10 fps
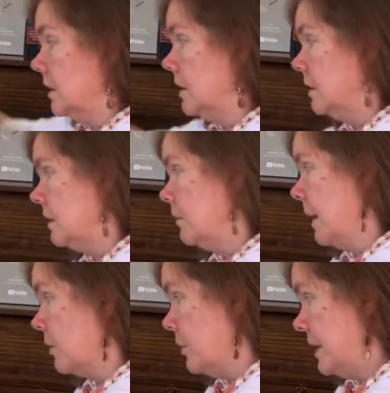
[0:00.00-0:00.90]
in
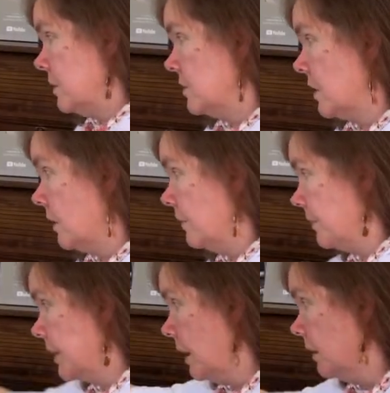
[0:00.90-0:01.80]
about a week or so.
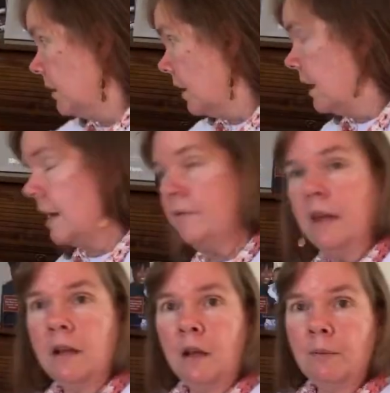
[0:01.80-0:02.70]
I'll have
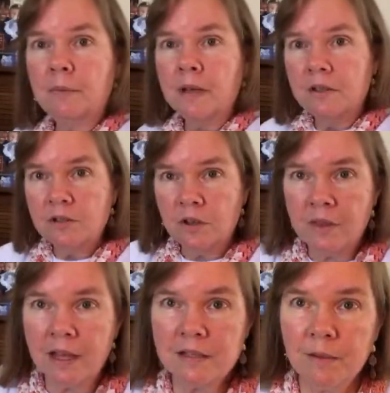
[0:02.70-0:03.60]
that up.
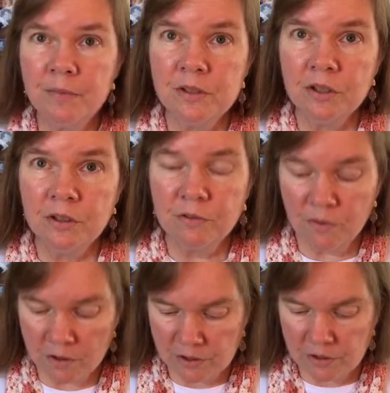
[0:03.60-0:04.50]
So that's something to look
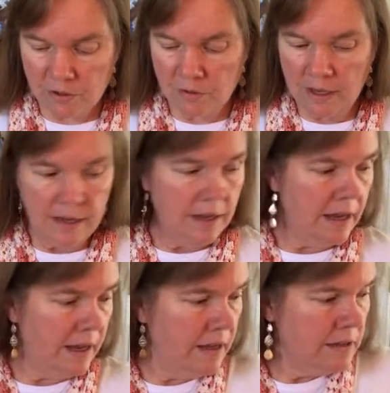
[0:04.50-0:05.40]
forward to.
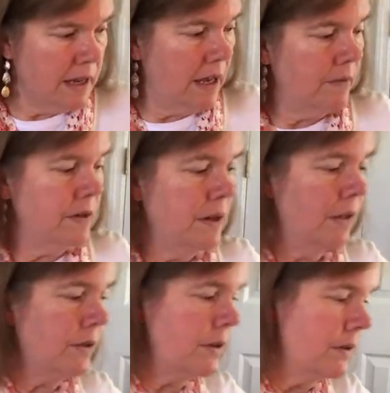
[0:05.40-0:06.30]
And I have
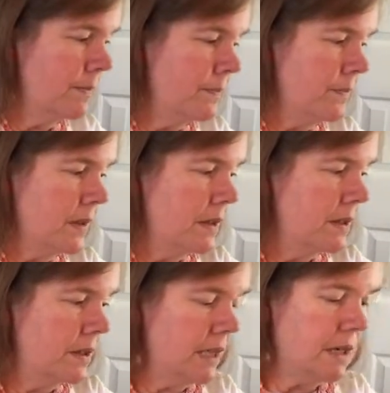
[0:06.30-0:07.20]
another
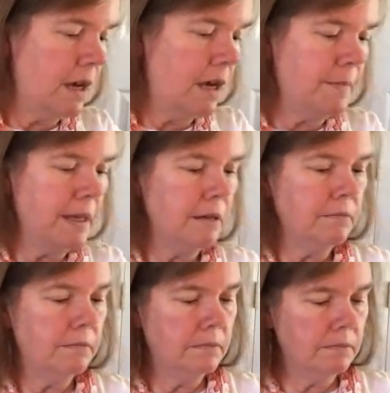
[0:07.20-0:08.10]
thing coming
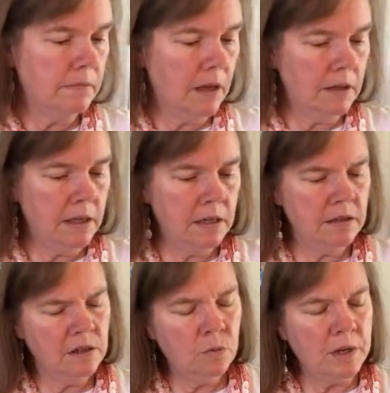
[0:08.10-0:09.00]

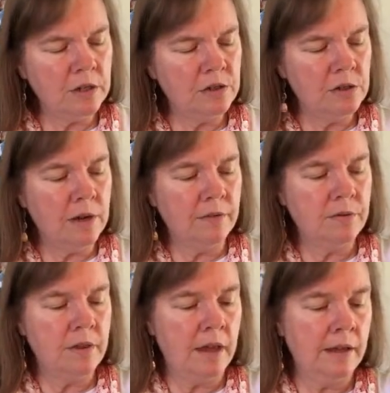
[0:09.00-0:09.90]
in a week or two
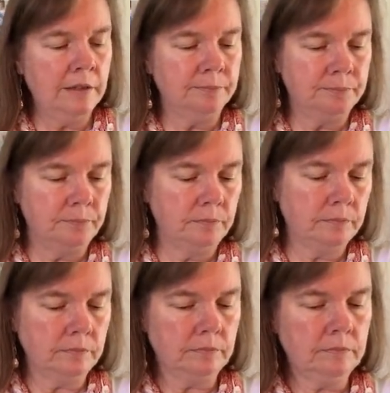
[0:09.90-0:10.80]
after that.
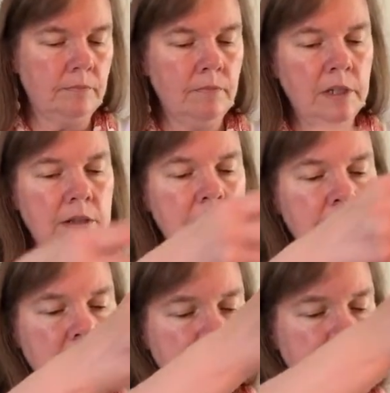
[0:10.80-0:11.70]

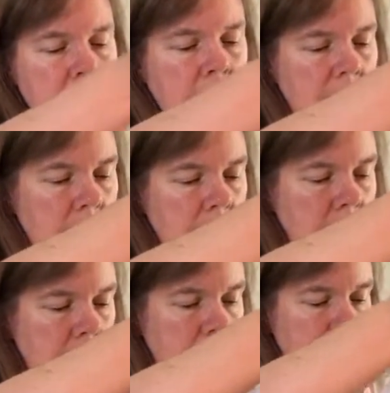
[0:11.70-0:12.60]
This
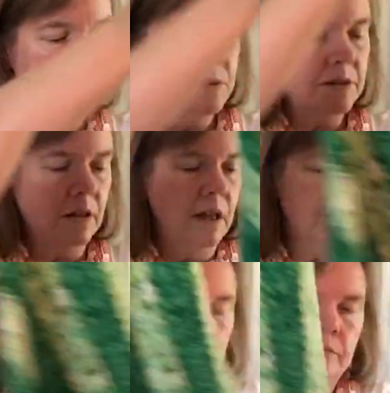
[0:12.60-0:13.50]
was a
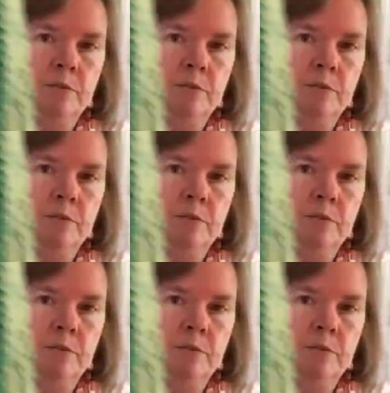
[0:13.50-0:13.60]
lot of fun